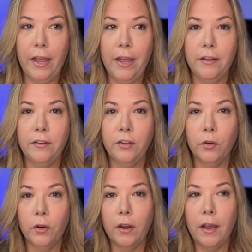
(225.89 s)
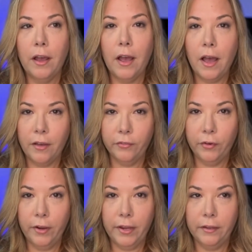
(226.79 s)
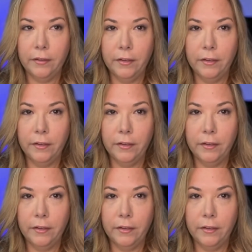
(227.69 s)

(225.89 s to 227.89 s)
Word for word: and you're offering,